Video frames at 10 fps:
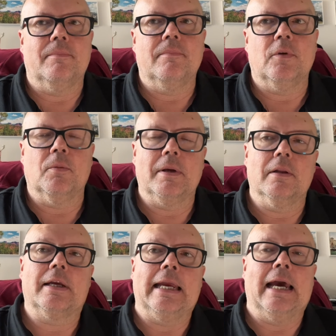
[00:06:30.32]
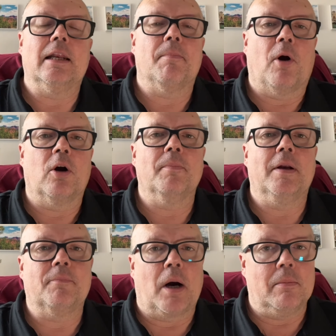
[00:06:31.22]
you'll be looking at an
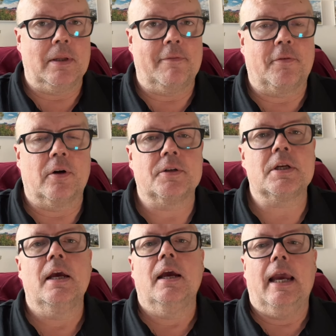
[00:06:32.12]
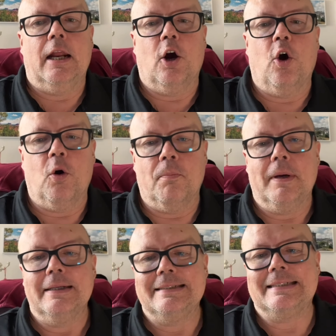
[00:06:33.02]
apartment probably first and a home
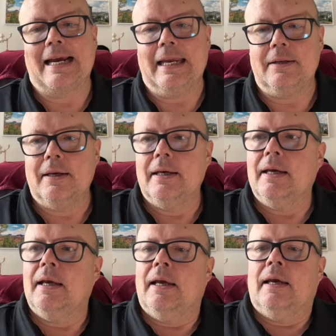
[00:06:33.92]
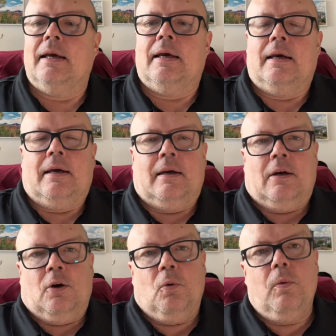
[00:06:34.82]
second.
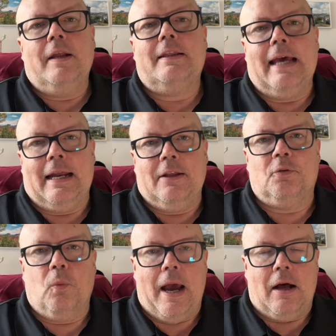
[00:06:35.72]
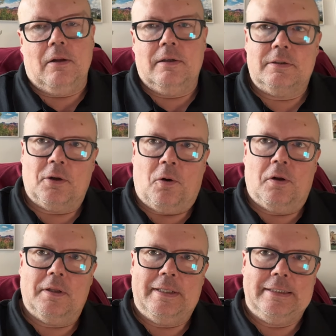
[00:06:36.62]
With that as well, so
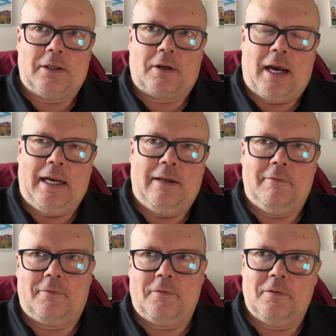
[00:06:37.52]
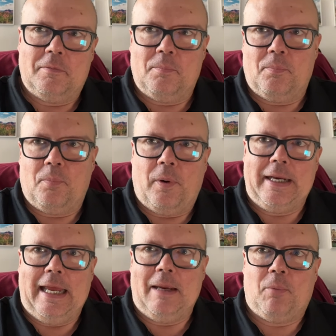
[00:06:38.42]
all of these are kind of
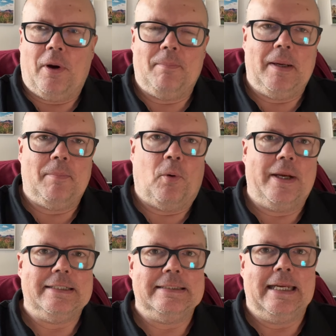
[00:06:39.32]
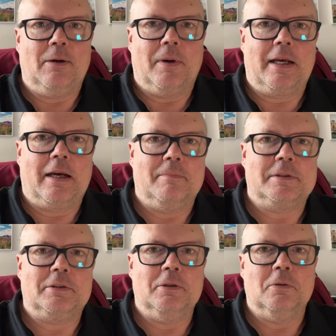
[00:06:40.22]
point A, point B, point Z when it
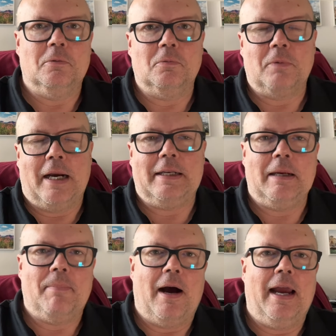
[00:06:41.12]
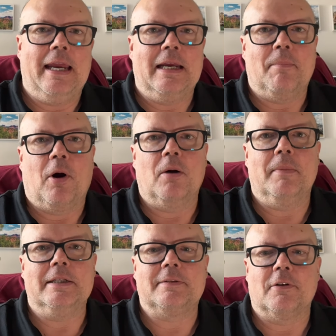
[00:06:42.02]
comes to renting, buying, and
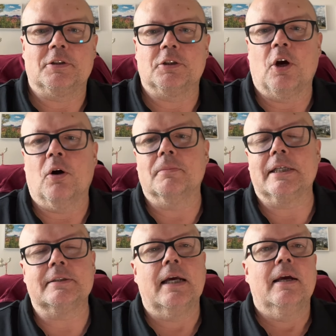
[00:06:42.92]
apartments versus homes, is